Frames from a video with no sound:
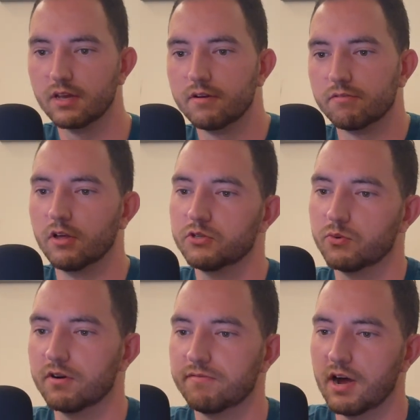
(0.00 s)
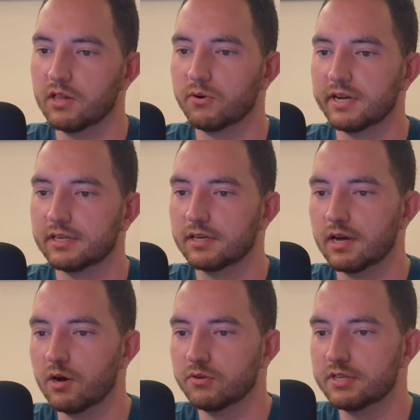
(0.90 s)
For those who are following,
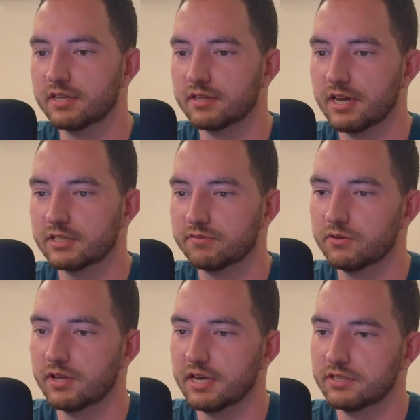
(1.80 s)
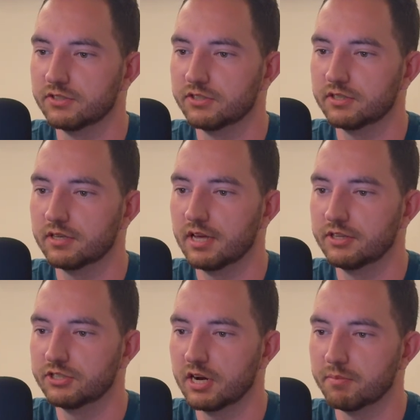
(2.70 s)
I will take the next few days
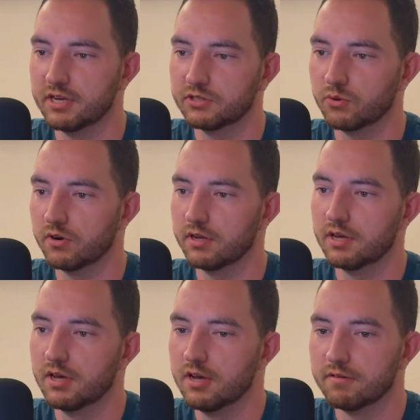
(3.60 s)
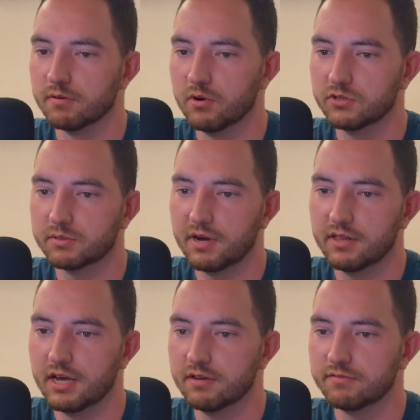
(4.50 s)
and share my story. For most of my
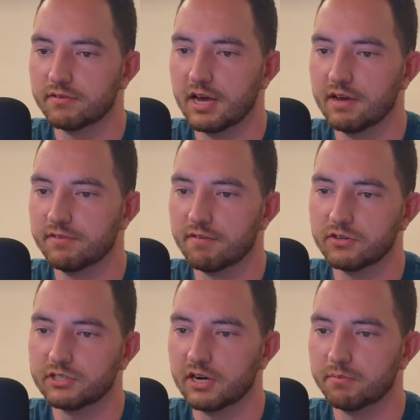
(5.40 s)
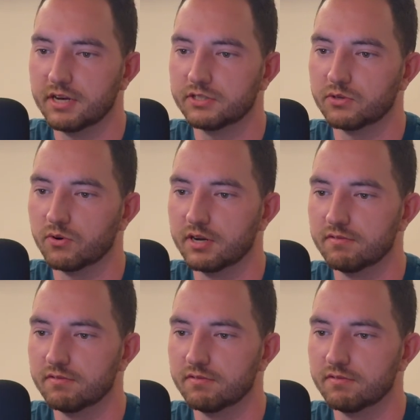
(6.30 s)
life, I have never shared my story